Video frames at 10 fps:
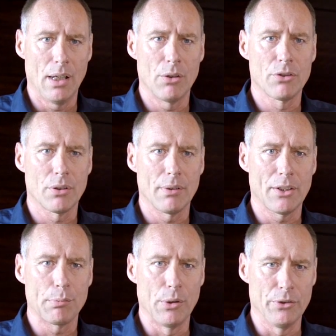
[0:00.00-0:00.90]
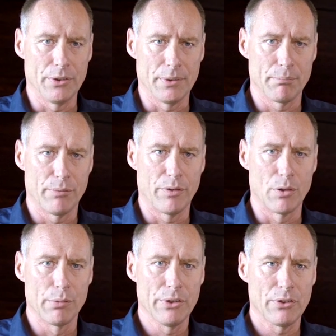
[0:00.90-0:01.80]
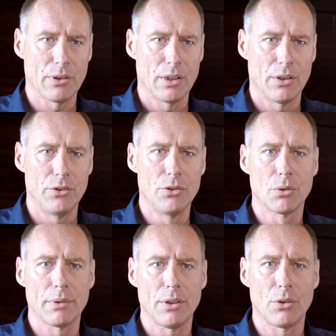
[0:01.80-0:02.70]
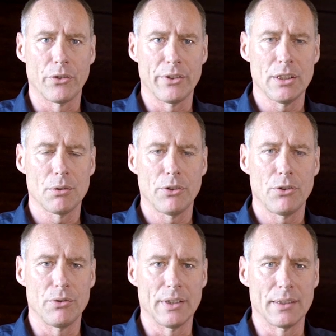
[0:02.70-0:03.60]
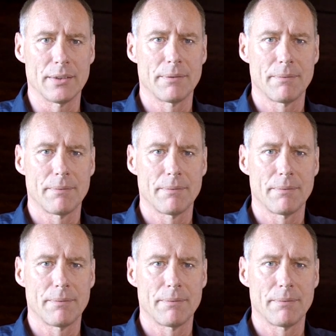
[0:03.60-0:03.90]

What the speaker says: auto exposure performance during continuous shooting.